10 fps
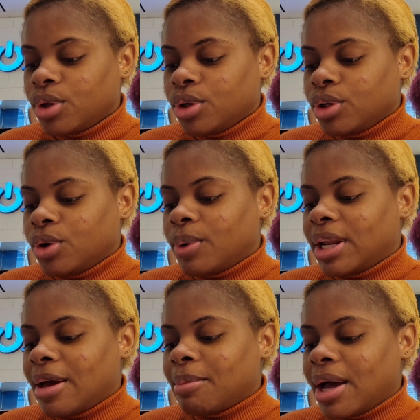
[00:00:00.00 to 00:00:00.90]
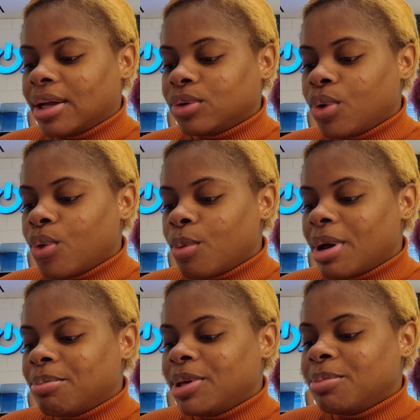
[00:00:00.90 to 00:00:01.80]
You know, when I'm at home
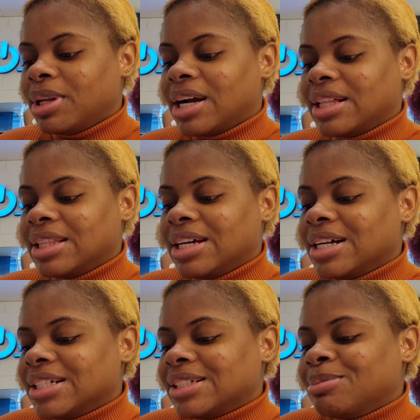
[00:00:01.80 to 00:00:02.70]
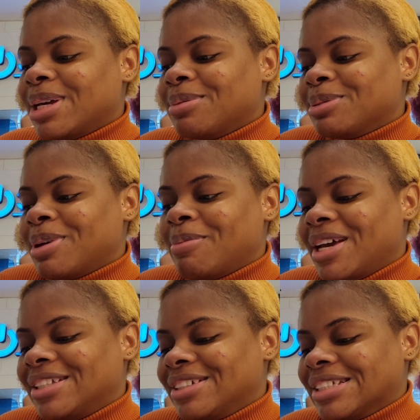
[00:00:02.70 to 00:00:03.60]
and people are there, sometimes my
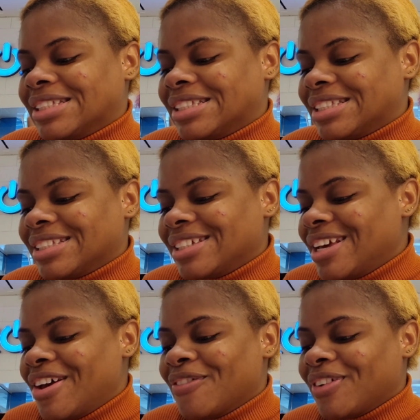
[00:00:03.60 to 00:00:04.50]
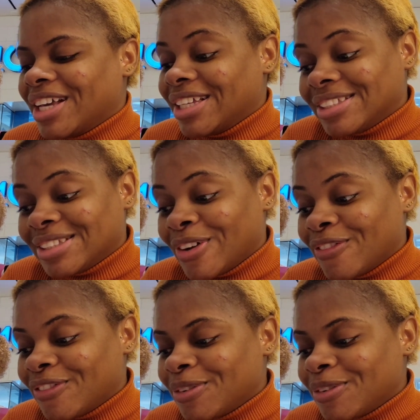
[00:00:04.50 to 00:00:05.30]
mind just forgets stuff.